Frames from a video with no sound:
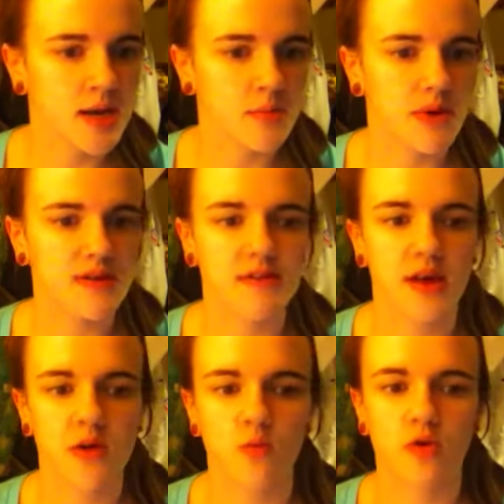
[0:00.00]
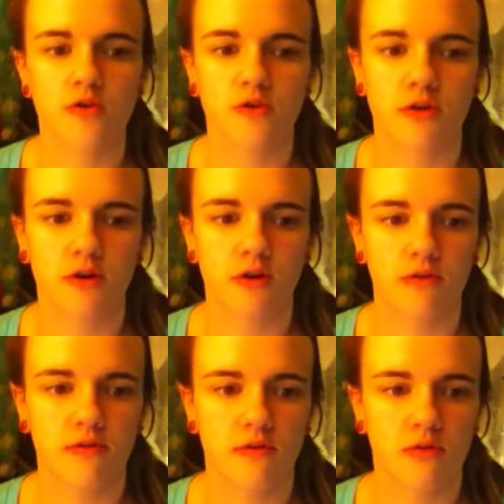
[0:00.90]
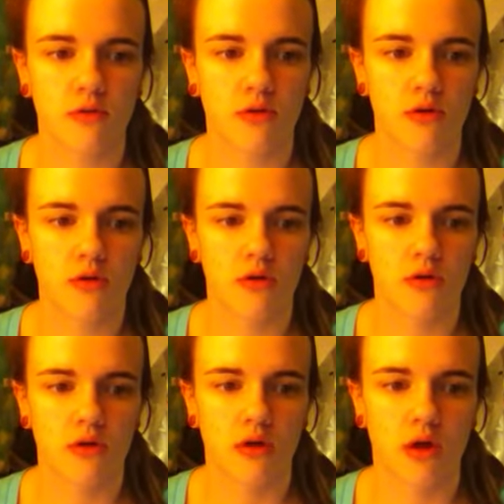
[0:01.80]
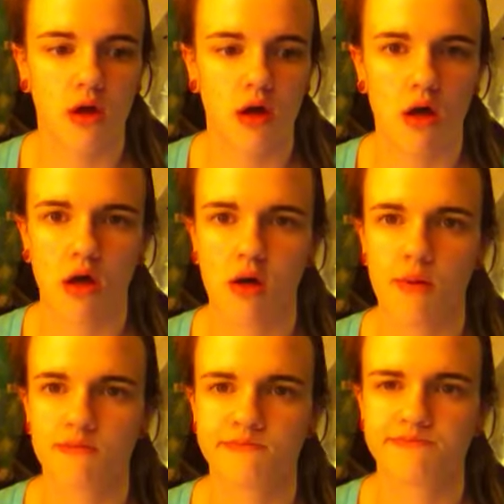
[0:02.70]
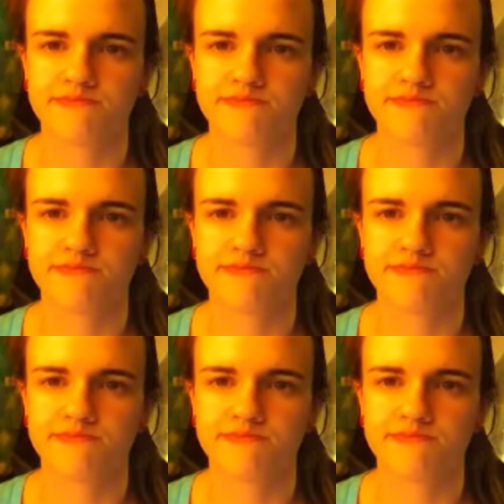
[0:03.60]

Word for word: Best and worst year of school. Um,